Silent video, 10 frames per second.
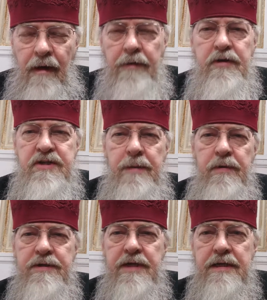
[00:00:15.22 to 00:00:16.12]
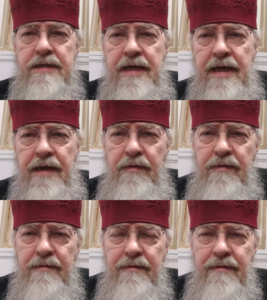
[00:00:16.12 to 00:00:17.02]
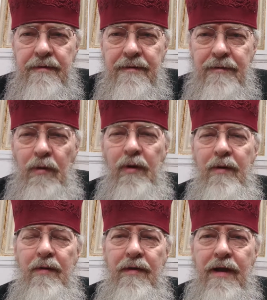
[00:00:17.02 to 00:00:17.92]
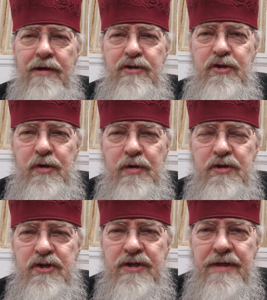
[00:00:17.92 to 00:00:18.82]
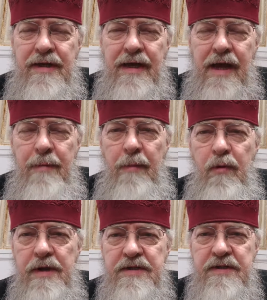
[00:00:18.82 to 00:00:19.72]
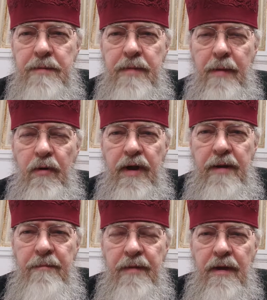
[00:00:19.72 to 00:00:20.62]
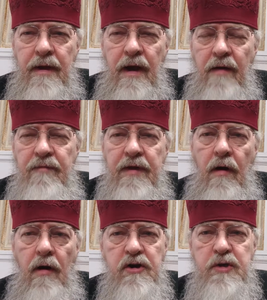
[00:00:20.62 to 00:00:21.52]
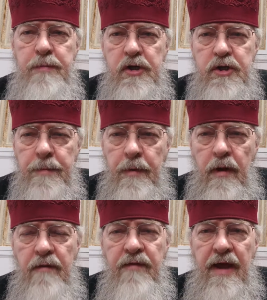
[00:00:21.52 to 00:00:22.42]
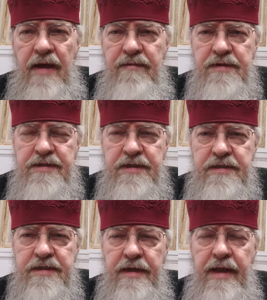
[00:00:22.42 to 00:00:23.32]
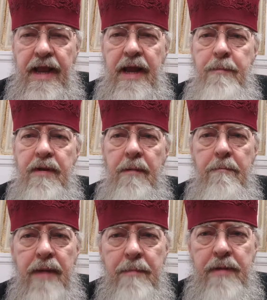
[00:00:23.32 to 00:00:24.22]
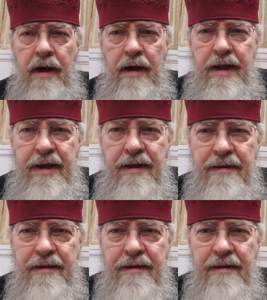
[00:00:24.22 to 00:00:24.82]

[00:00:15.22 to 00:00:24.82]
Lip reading: On December 16th, the Holy Orthodox Church commemorates the memory of the Archbishop of Ephesus named Memnon.